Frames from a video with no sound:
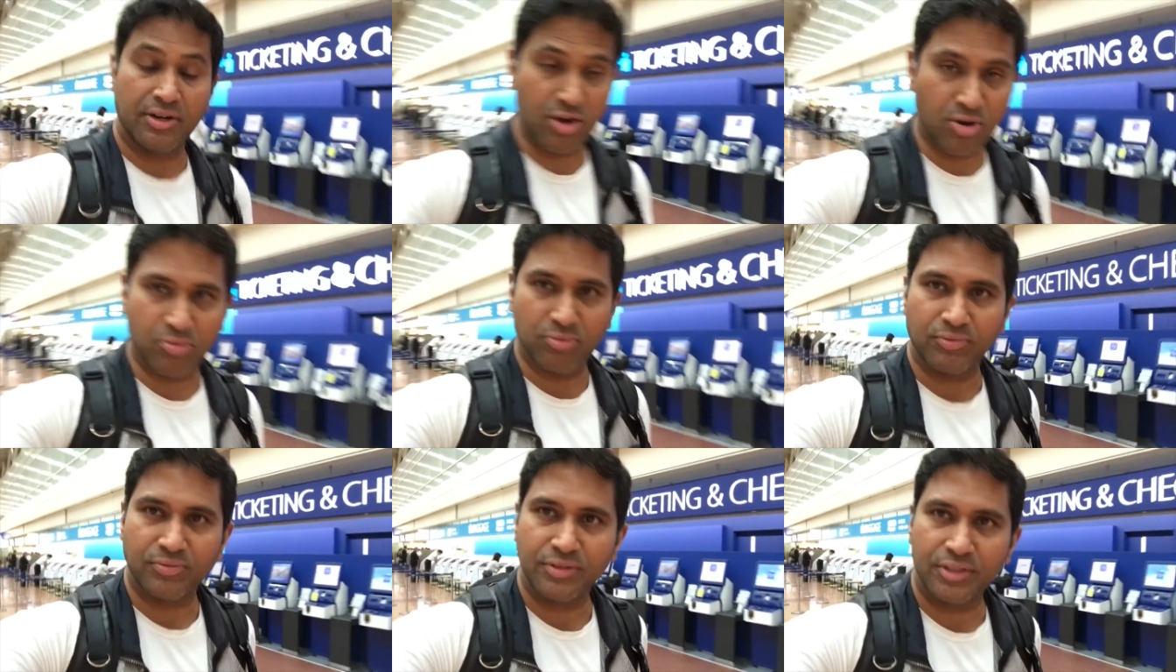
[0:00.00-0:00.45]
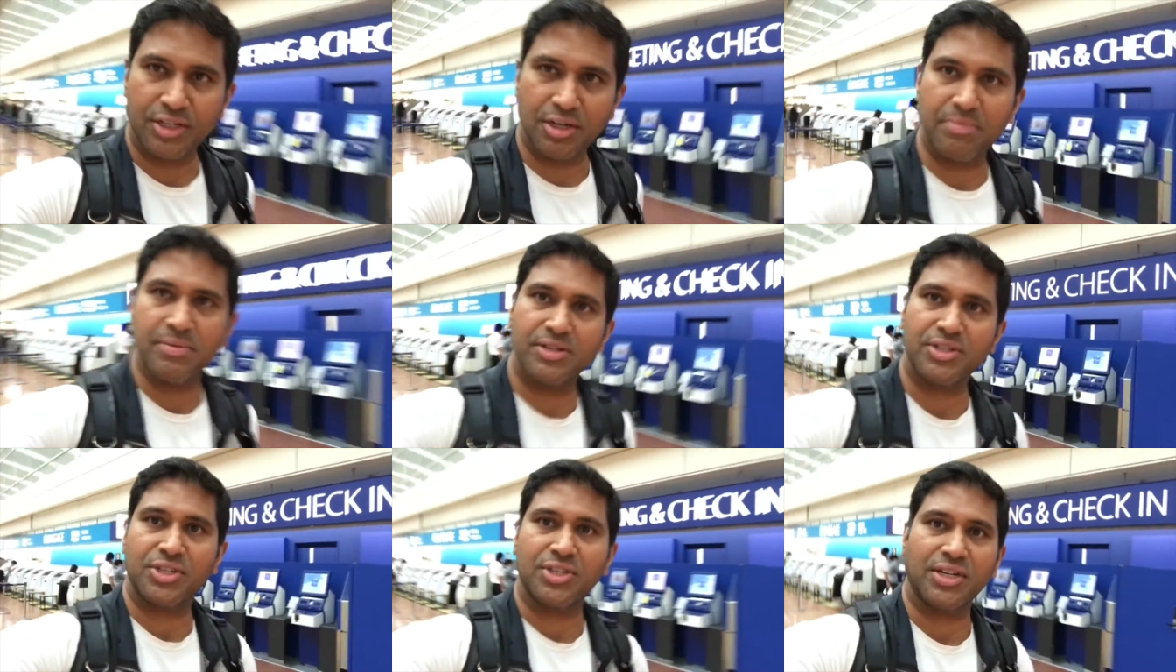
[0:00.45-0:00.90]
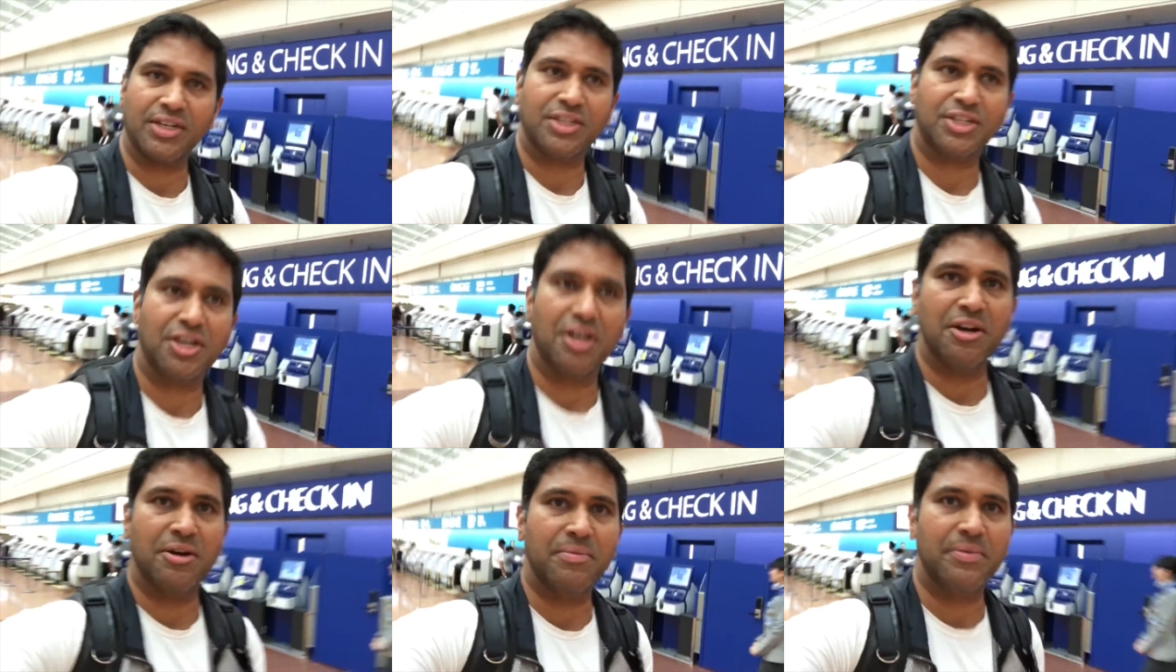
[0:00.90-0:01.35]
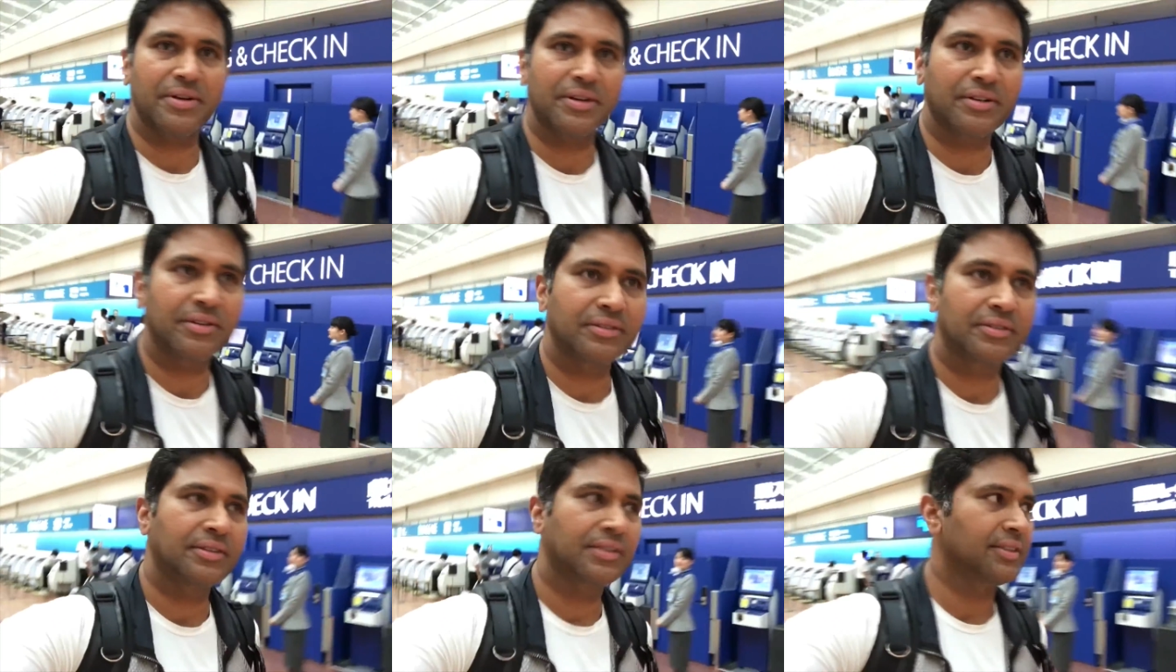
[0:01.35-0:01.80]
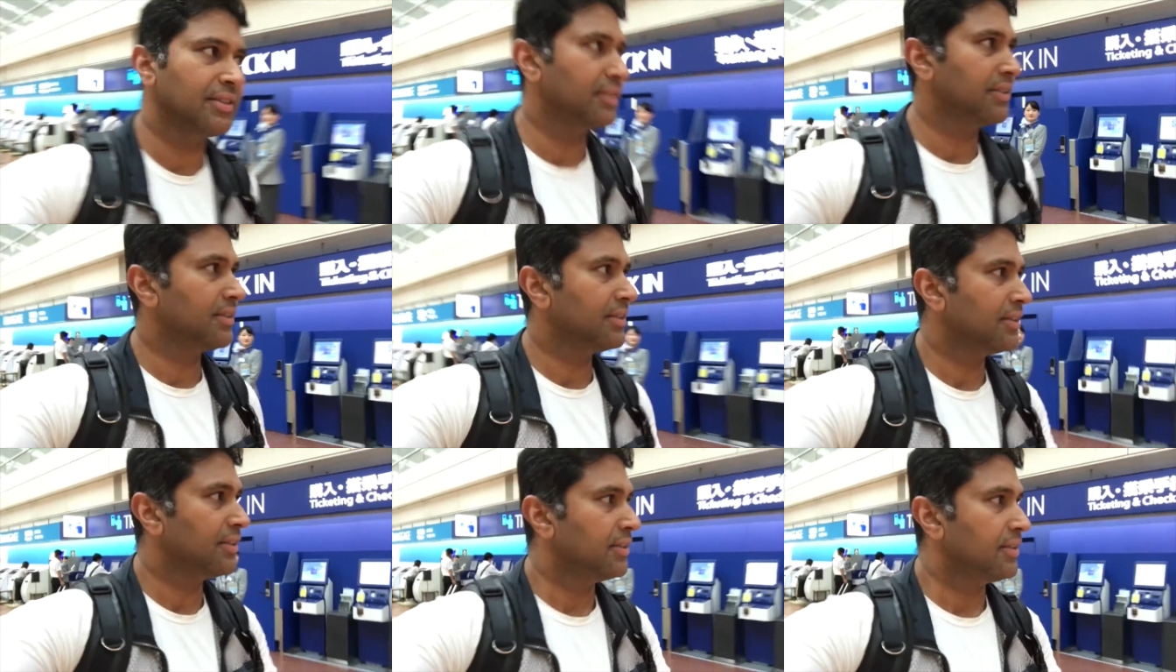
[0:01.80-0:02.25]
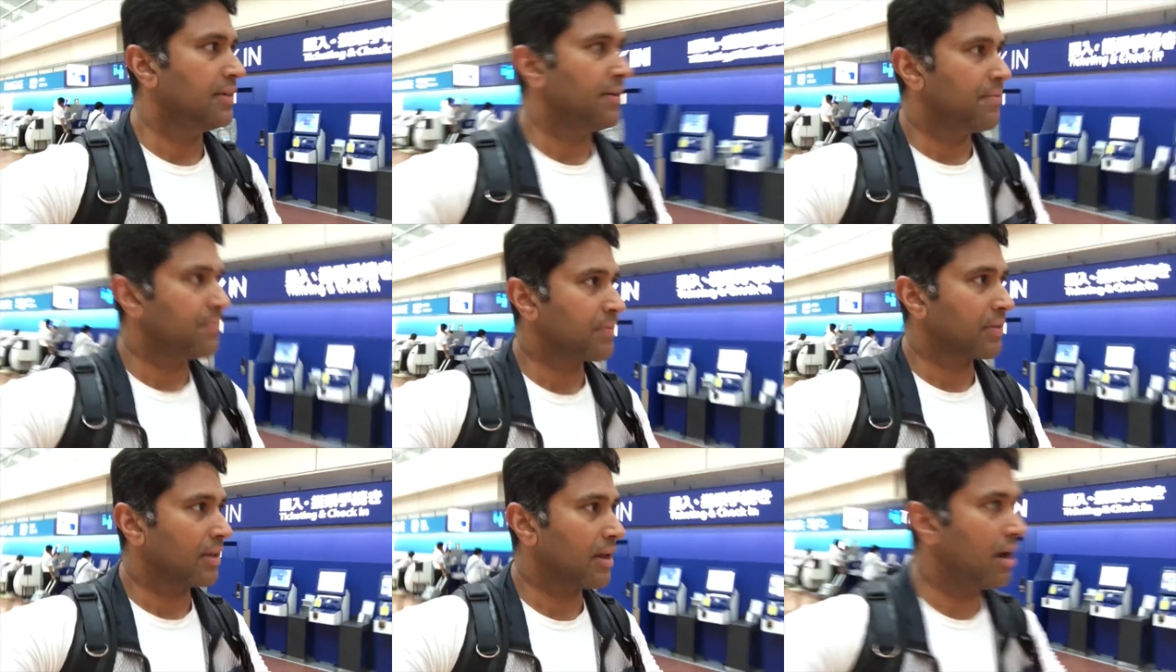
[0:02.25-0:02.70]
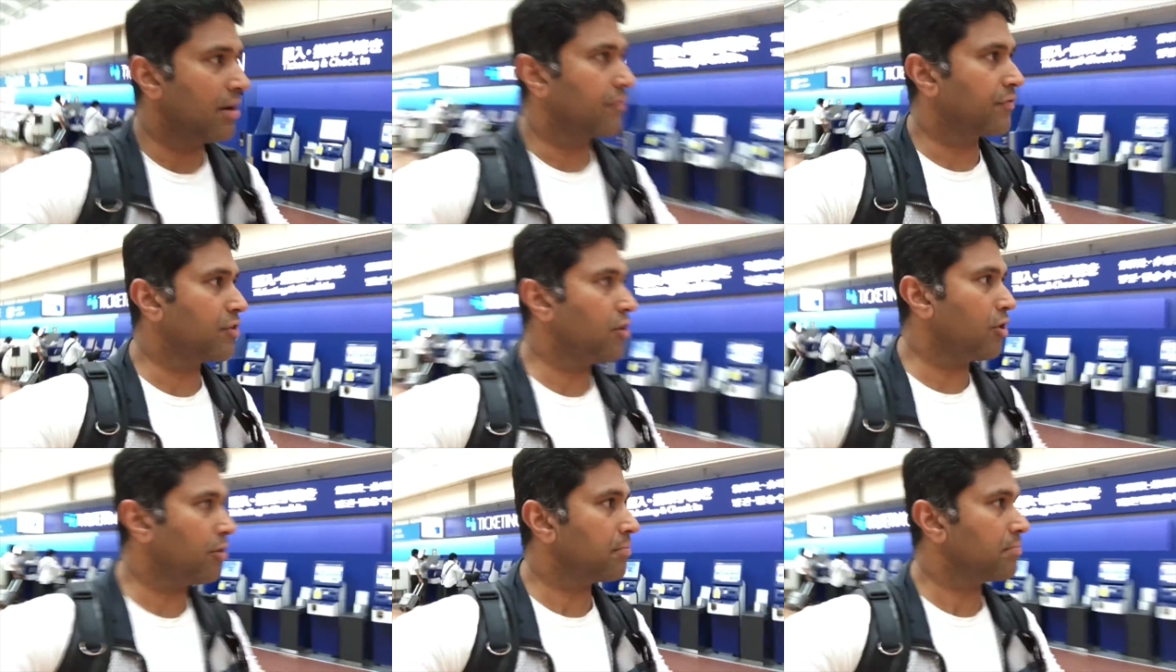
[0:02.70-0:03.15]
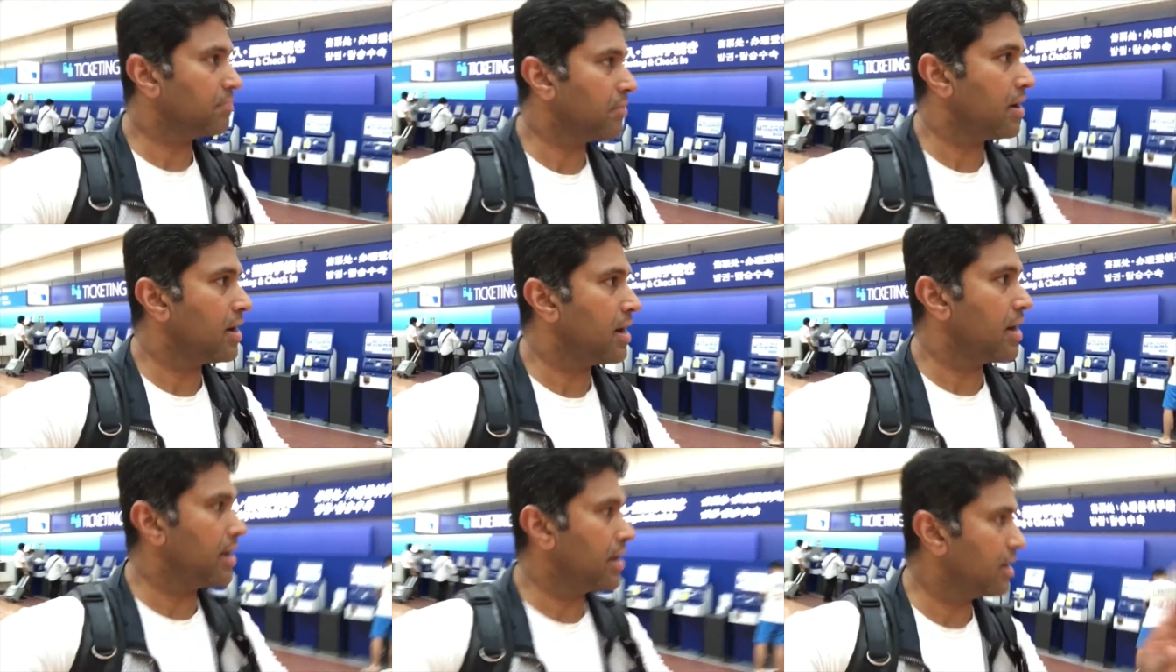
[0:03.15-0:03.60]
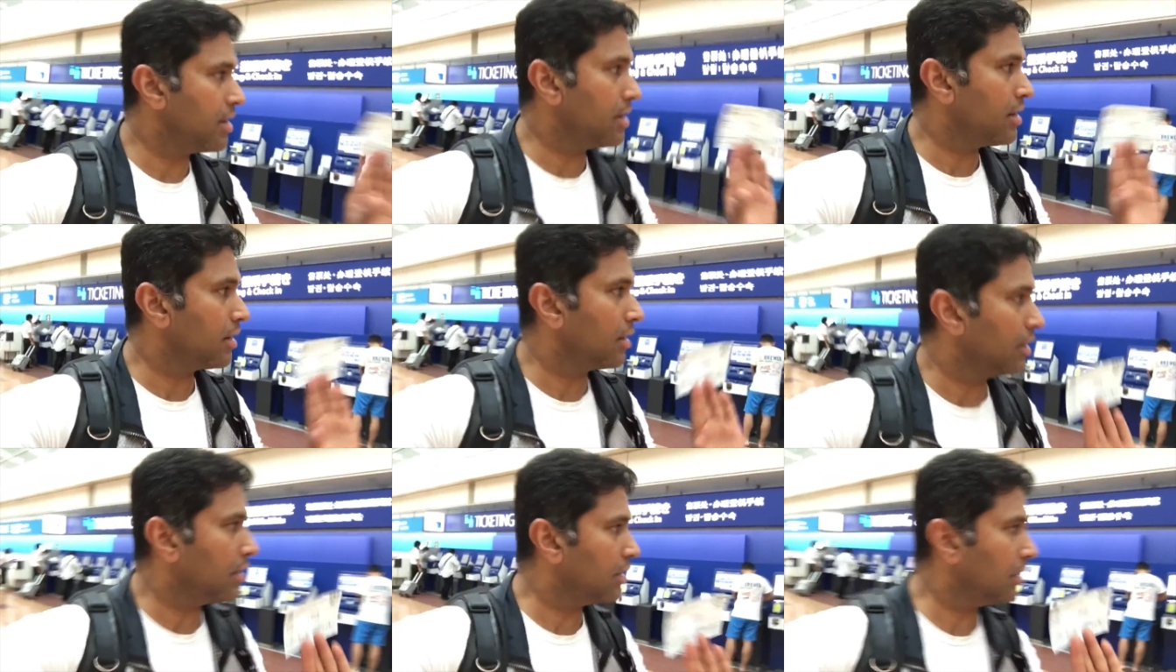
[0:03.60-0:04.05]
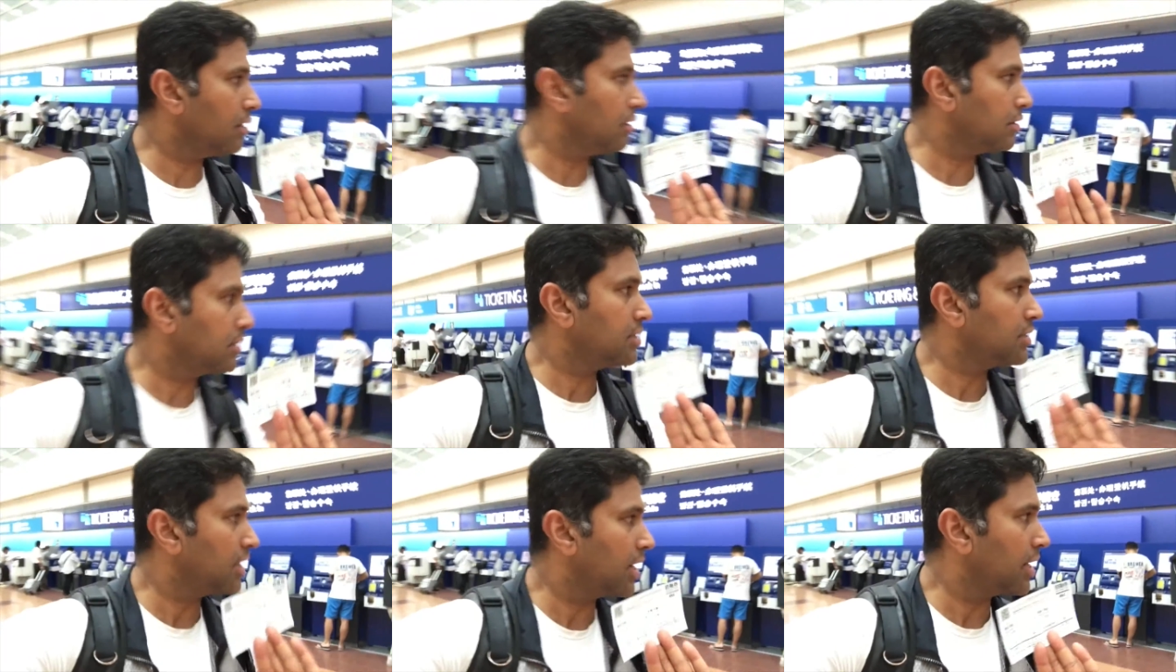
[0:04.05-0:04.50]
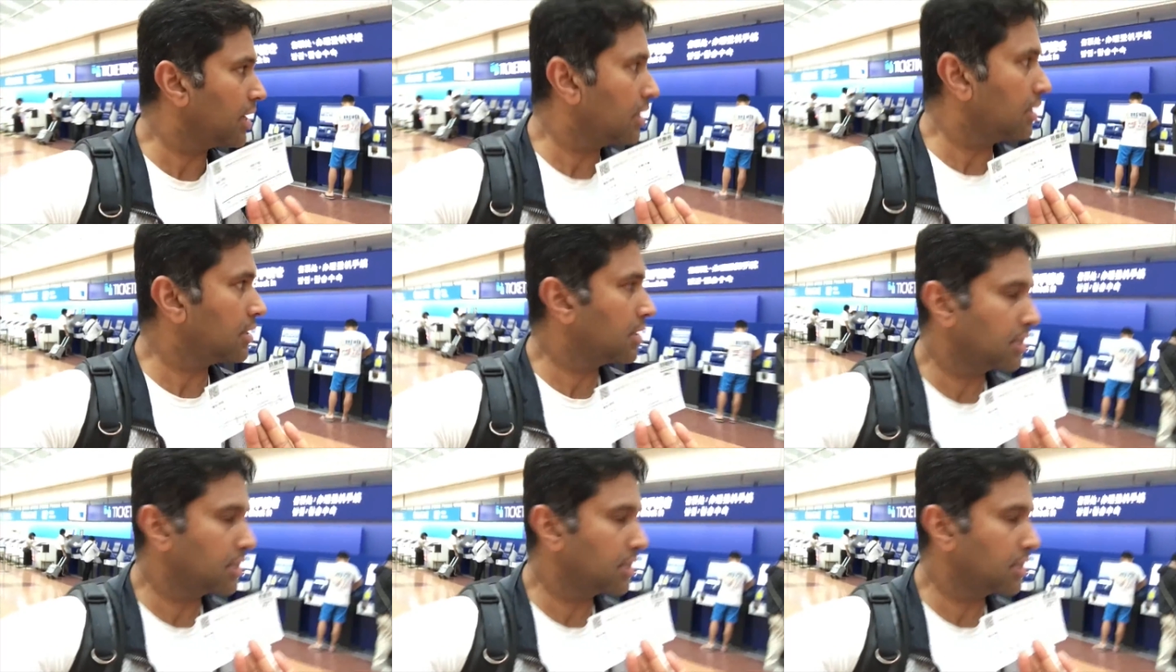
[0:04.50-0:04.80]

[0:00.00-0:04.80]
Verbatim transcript: no, domestic terminal. I've got my little ticket.